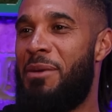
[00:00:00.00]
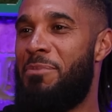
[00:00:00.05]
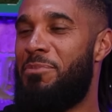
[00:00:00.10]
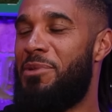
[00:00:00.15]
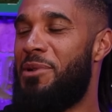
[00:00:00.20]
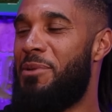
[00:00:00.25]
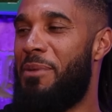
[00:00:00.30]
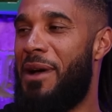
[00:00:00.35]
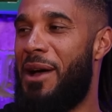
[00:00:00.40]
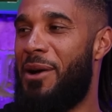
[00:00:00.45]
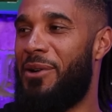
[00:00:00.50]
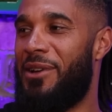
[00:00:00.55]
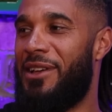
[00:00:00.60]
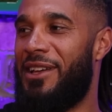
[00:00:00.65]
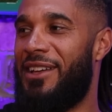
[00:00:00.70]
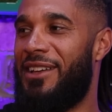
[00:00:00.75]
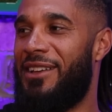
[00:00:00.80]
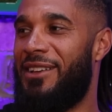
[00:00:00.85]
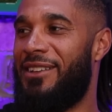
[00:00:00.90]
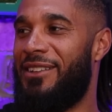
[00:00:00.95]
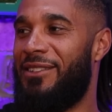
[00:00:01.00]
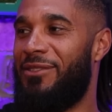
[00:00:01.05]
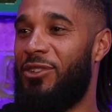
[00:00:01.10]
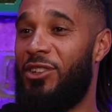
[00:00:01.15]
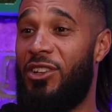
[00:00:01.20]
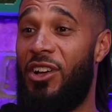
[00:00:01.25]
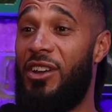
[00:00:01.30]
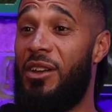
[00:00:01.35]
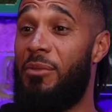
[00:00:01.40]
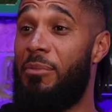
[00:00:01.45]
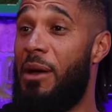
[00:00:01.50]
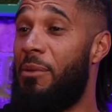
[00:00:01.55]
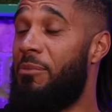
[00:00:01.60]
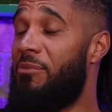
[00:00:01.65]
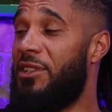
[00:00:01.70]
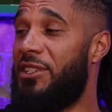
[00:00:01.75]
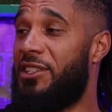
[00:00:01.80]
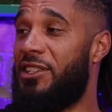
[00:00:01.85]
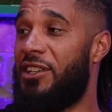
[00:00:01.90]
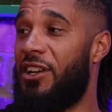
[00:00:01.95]
do you remember about it? What kind of
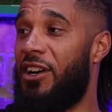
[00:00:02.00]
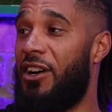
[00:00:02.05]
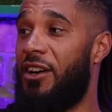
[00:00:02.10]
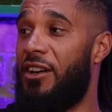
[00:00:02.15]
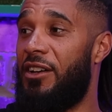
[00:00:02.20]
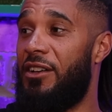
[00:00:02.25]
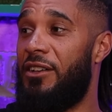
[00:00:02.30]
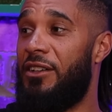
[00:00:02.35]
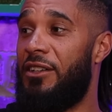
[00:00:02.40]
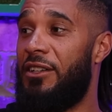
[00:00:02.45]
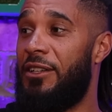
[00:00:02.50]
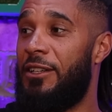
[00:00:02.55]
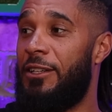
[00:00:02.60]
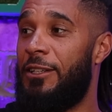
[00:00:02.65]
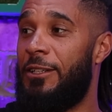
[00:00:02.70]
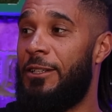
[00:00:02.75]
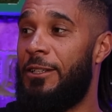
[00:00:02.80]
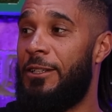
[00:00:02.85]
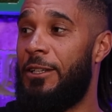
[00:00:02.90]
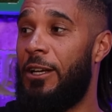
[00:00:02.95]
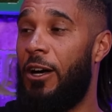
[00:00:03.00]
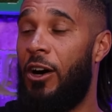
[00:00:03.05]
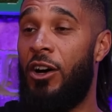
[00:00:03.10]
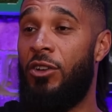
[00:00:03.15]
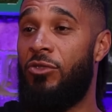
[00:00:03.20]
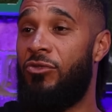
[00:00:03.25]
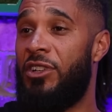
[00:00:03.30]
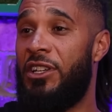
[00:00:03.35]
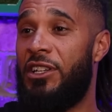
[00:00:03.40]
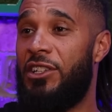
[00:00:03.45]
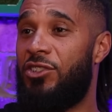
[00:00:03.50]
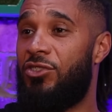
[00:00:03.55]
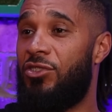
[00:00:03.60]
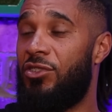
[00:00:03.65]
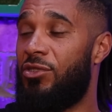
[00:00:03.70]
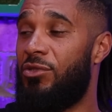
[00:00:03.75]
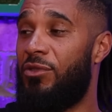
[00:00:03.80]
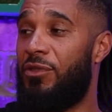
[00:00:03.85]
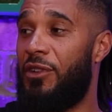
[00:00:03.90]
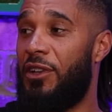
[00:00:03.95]
memories you got? I really
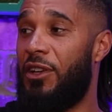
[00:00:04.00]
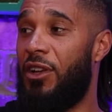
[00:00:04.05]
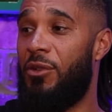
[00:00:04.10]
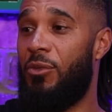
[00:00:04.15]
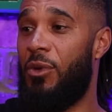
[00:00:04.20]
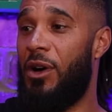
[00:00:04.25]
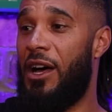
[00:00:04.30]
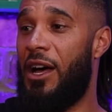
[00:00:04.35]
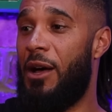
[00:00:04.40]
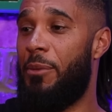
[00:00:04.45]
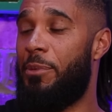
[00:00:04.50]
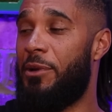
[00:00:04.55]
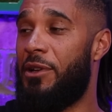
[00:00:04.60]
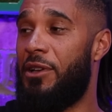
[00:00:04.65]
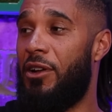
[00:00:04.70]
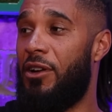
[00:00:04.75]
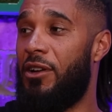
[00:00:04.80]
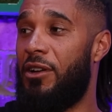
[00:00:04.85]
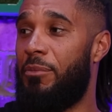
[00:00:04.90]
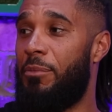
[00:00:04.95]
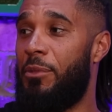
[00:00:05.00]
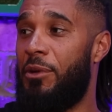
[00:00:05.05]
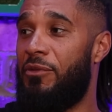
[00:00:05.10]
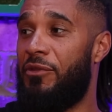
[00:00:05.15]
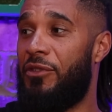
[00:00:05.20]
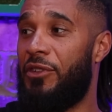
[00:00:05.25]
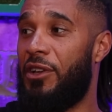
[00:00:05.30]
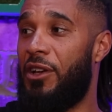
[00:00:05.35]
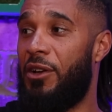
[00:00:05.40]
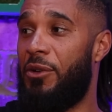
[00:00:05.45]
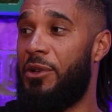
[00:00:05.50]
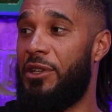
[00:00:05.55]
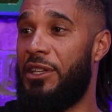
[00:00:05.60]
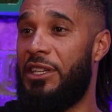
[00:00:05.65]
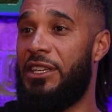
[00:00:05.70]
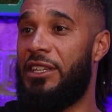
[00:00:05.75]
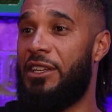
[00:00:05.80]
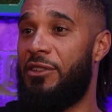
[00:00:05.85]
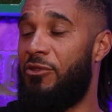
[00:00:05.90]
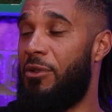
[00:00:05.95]
struggle for like what happened like a month ago,
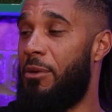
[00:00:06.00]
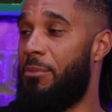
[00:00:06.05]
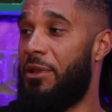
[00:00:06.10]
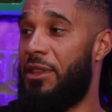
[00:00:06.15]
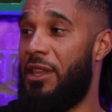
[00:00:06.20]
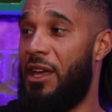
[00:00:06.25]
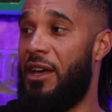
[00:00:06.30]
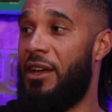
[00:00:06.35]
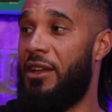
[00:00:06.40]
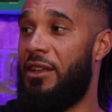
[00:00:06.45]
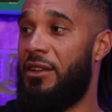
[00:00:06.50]
and he can remember